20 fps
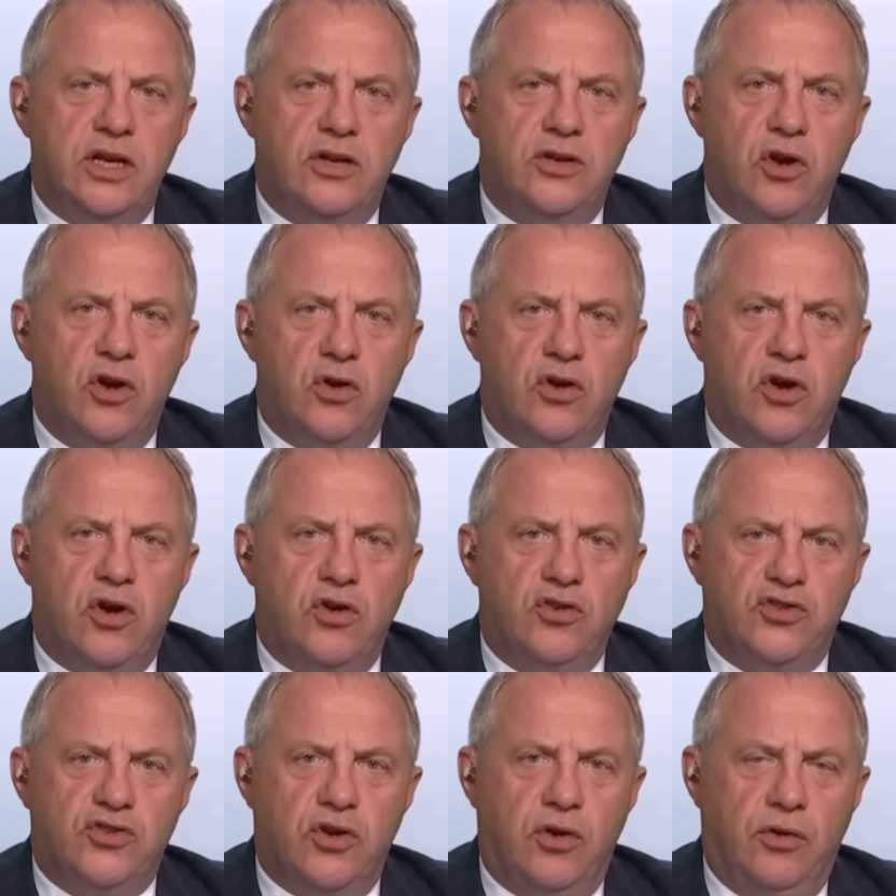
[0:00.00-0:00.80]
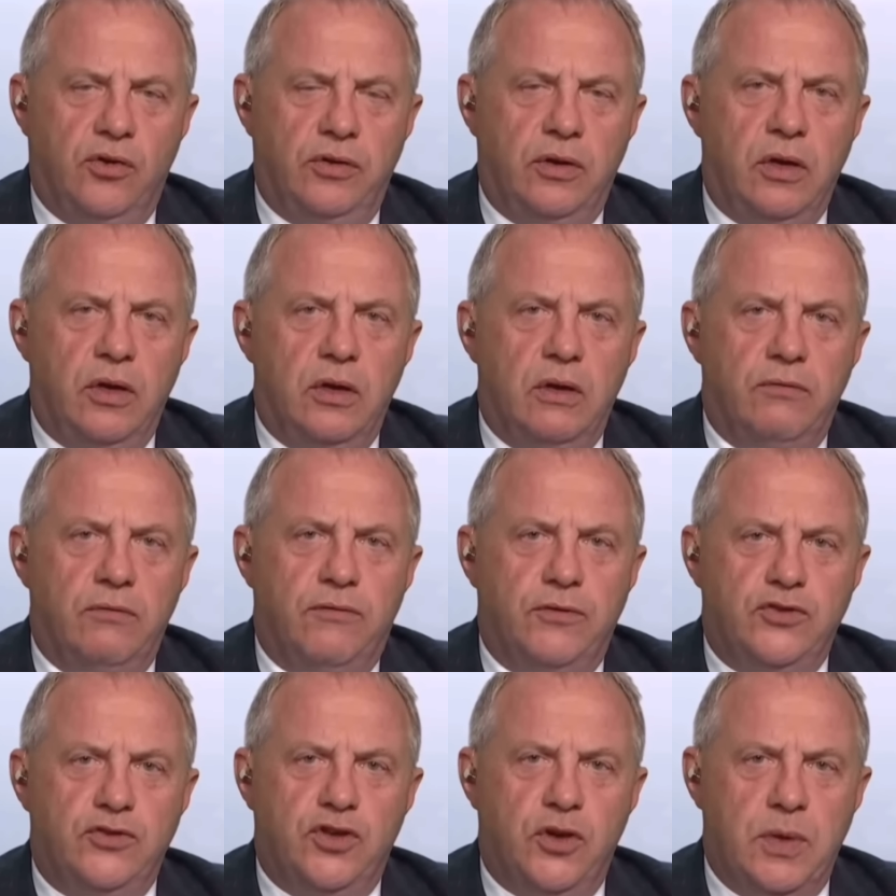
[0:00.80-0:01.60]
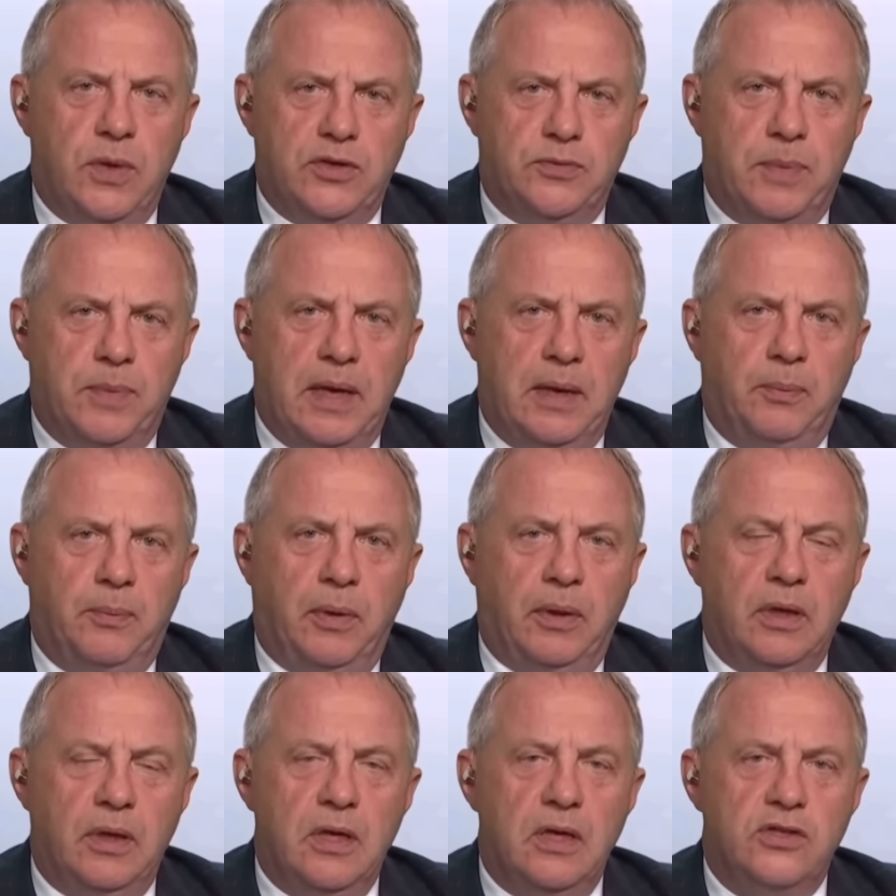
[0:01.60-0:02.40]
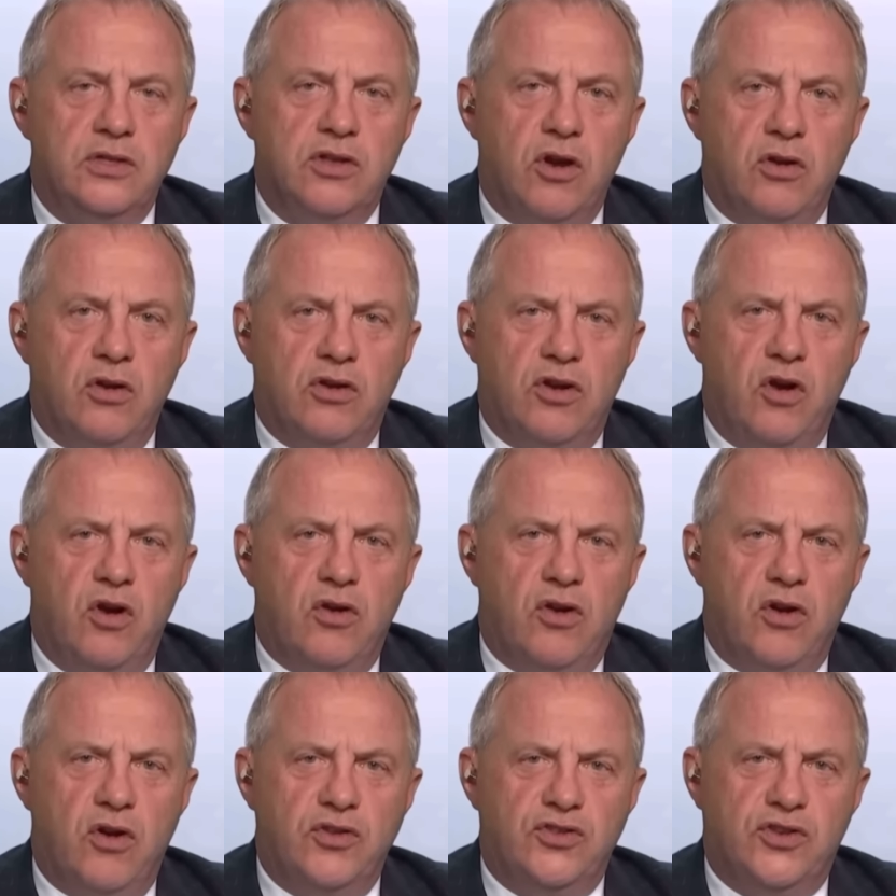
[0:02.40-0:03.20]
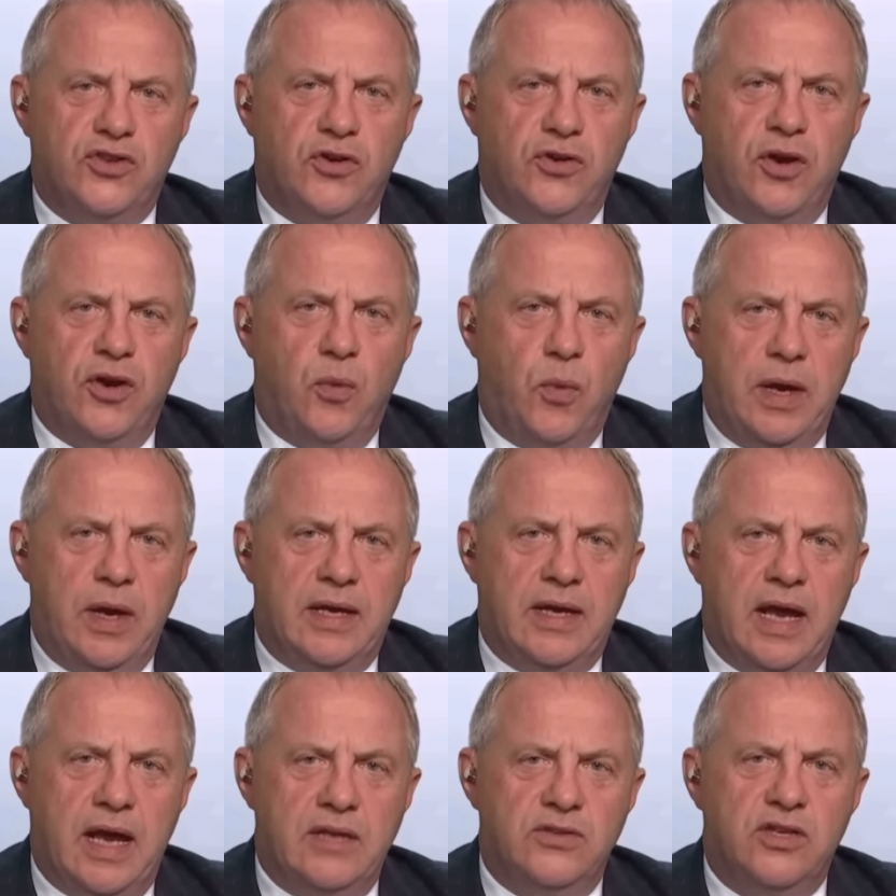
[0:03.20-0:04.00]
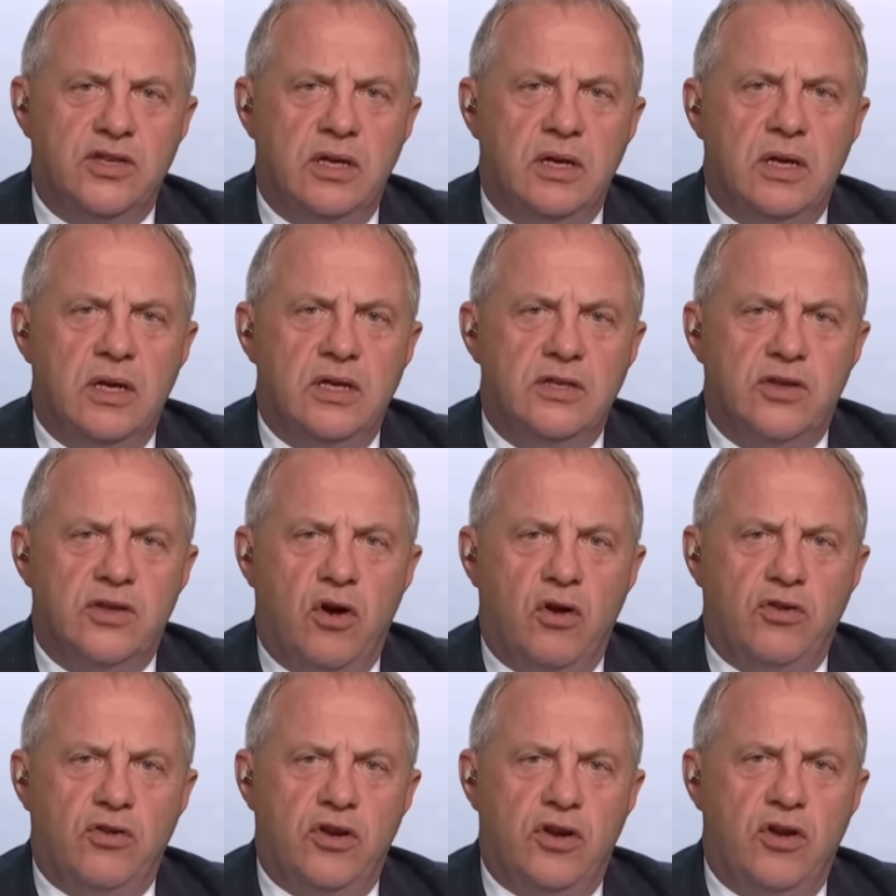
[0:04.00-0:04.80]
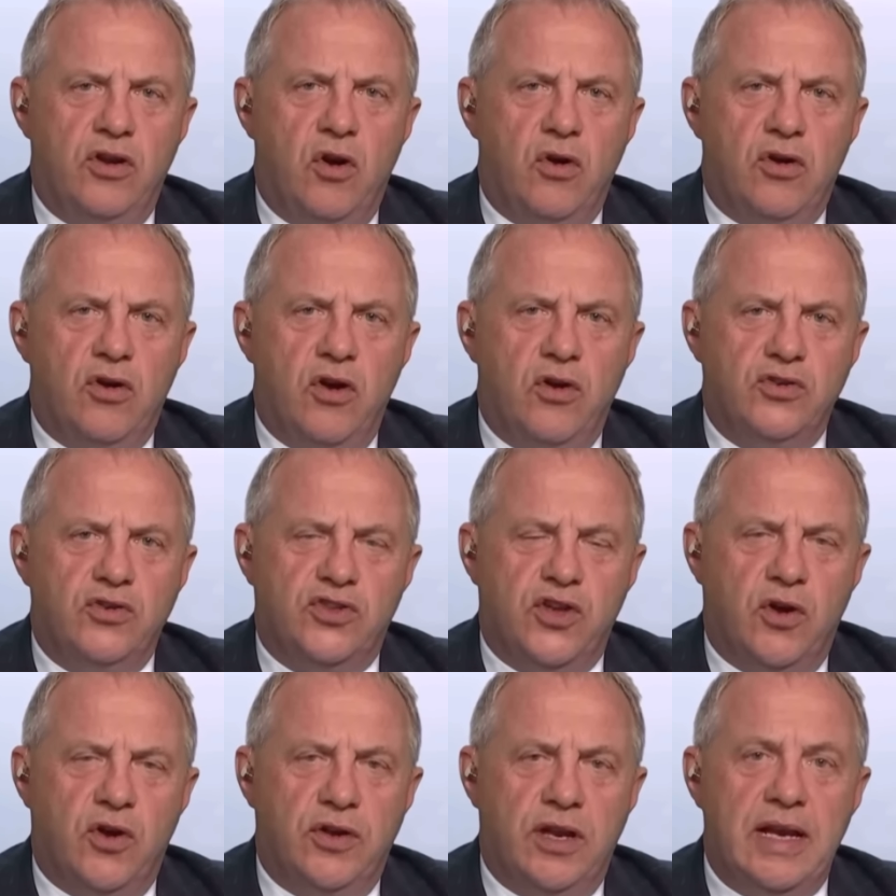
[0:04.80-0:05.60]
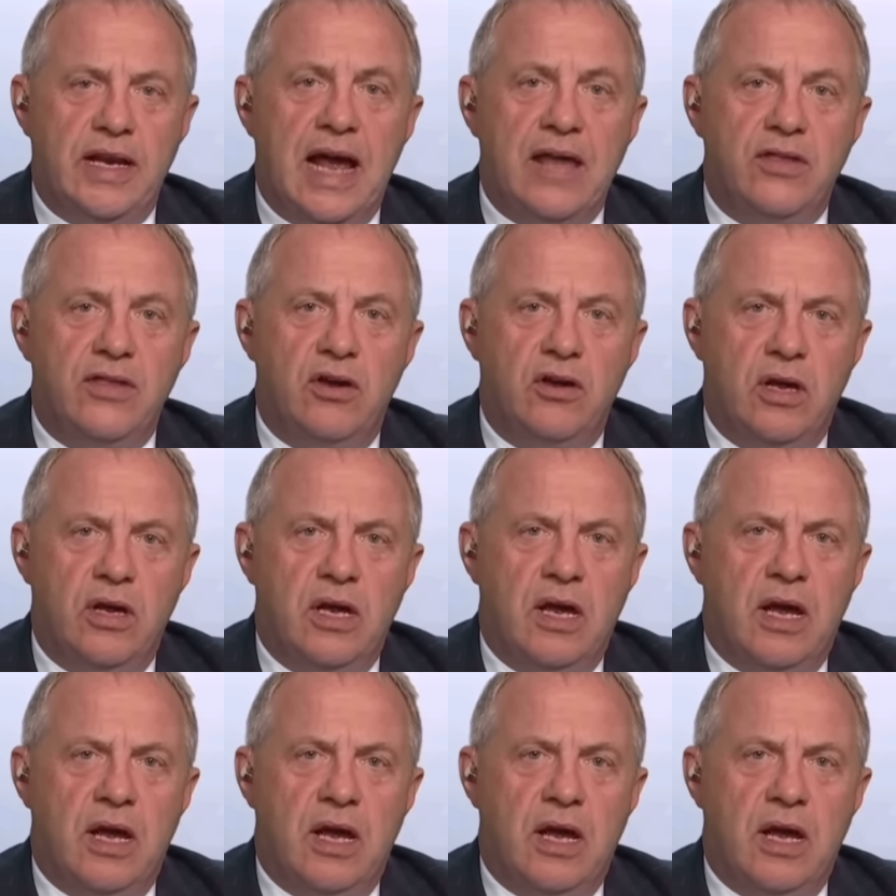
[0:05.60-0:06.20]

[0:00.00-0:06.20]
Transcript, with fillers: a no-go zone for Jewish people. It's not a no-go zone at weekends. It's not a no-go zone, and neither